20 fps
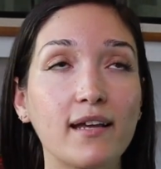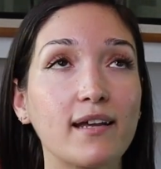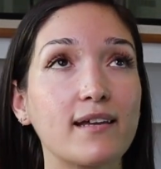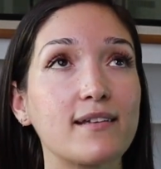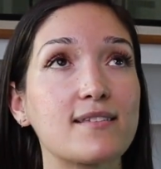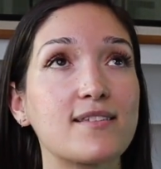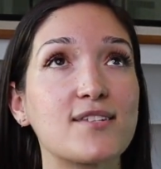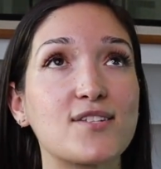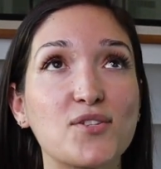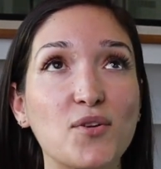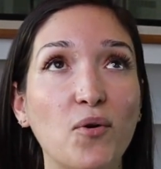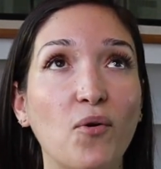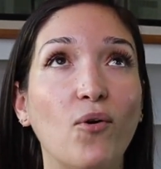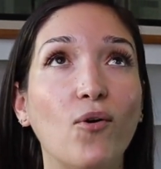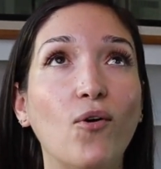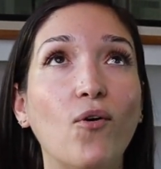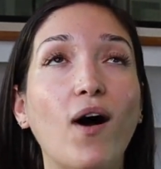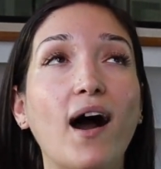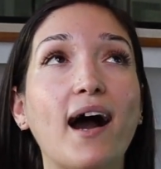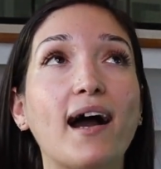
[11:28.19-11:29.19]
his
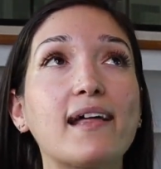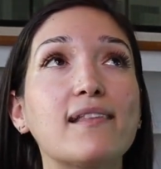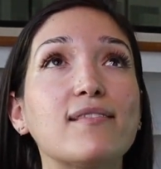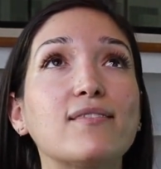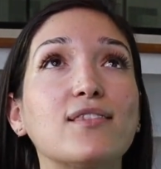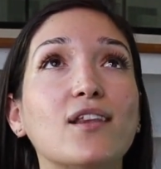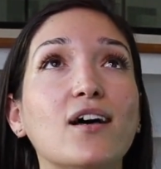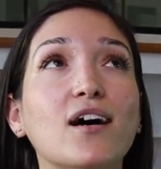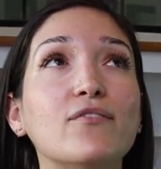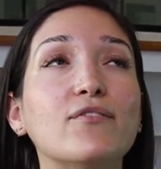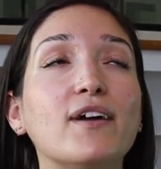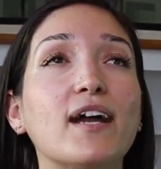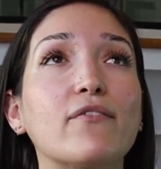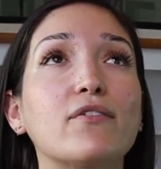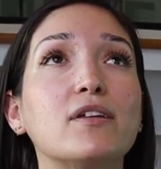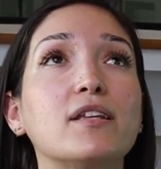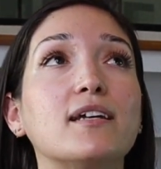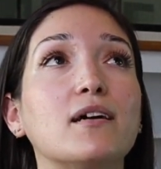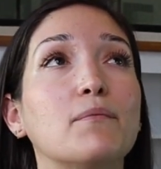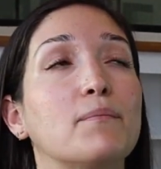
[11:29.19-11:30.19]
soul, I love
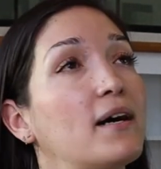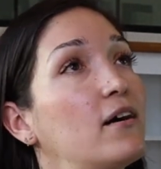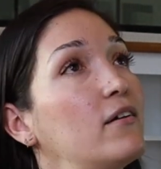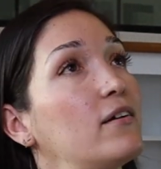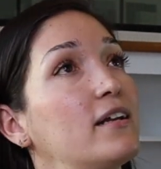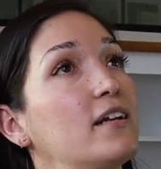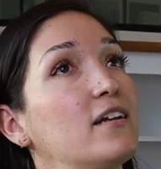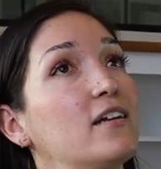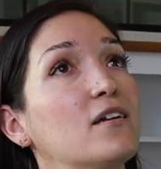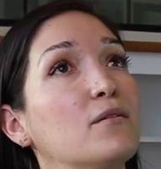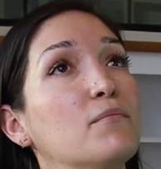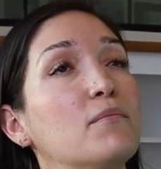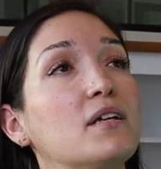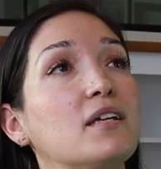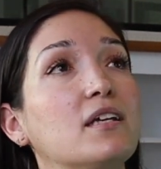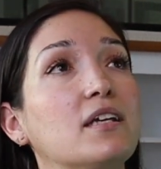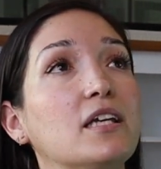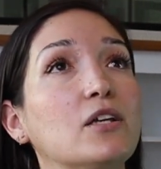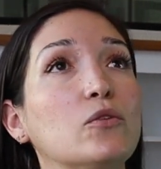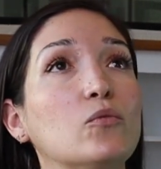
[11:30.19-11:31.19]
everything about him.
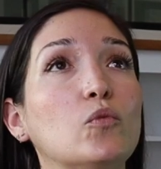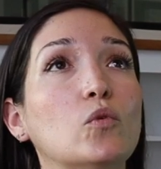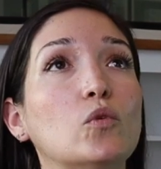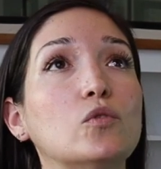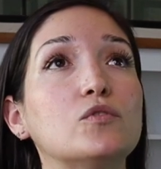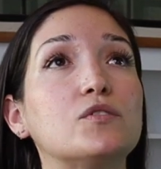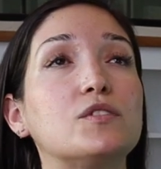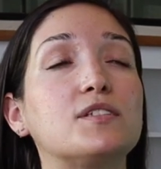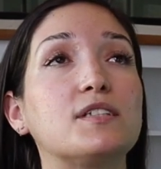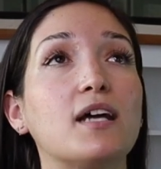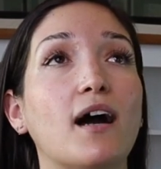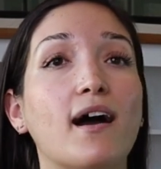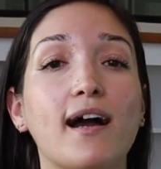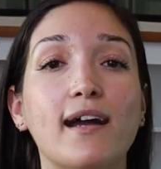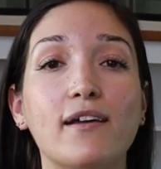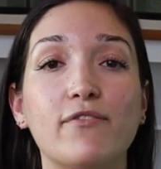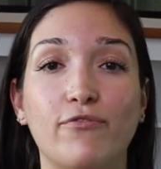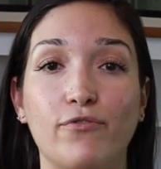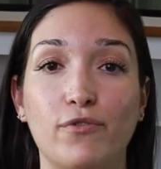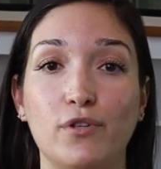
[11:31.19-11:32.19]
He will die
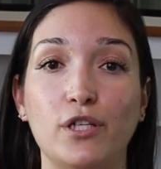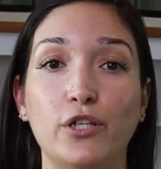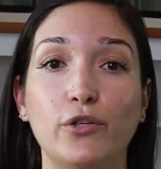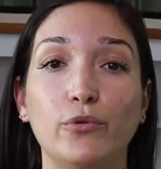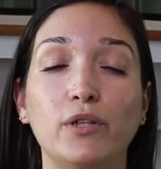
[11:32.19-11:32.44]
for you.